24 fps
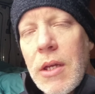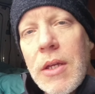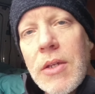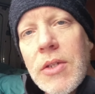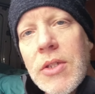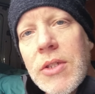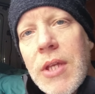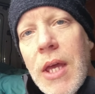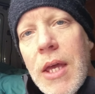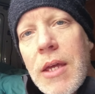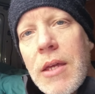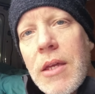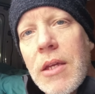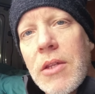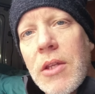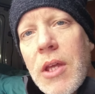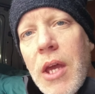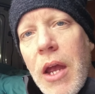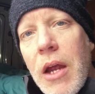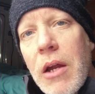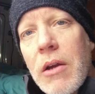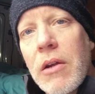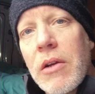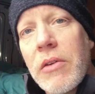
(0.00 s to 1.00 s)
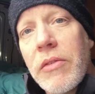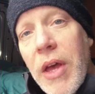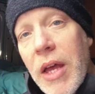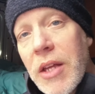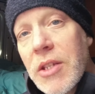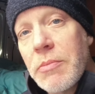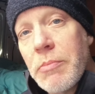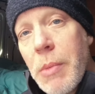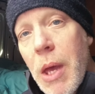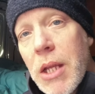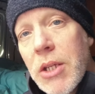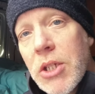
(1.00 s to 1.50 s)
is taken care of,
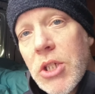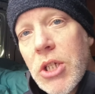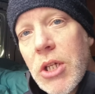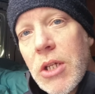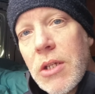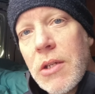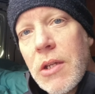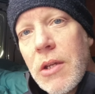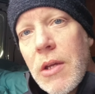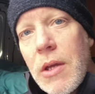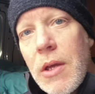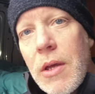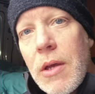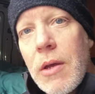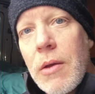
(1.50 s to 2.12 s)
as mentioned,